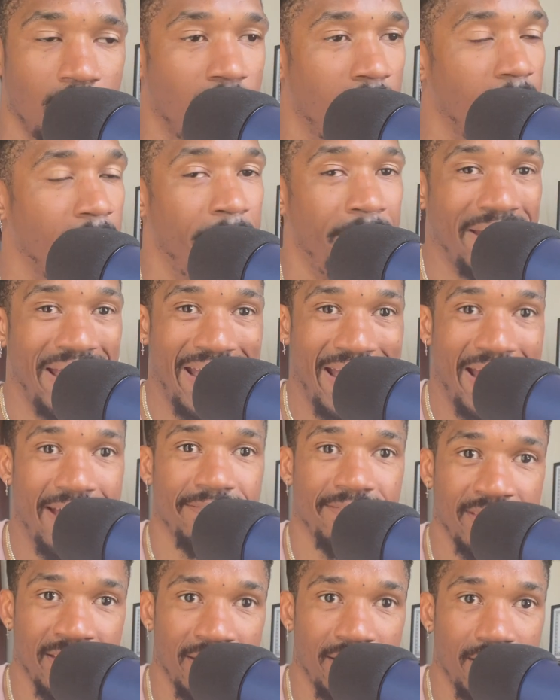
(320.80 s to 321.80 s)

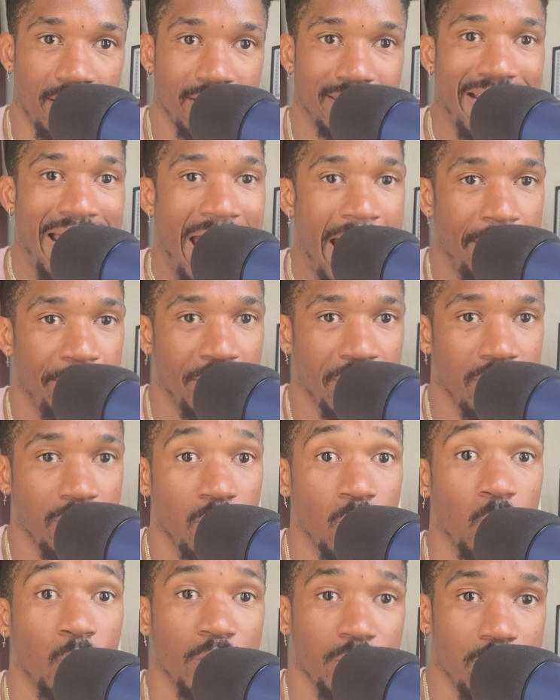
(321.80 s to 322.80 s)
Bad things happen
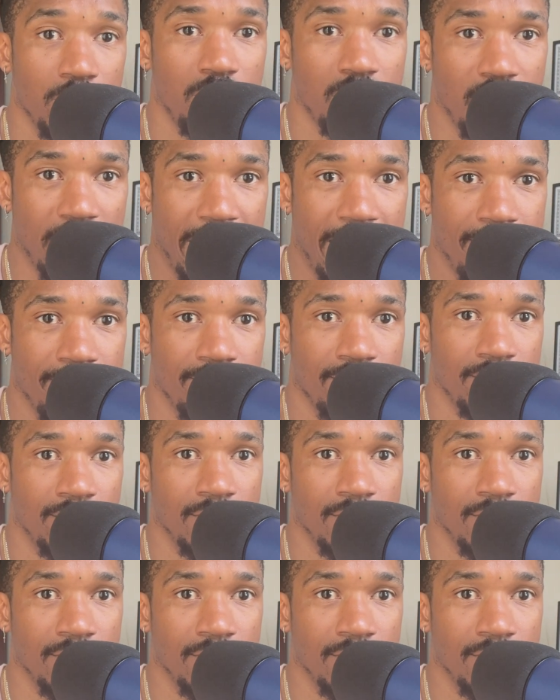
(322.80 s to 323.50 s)
when you do that.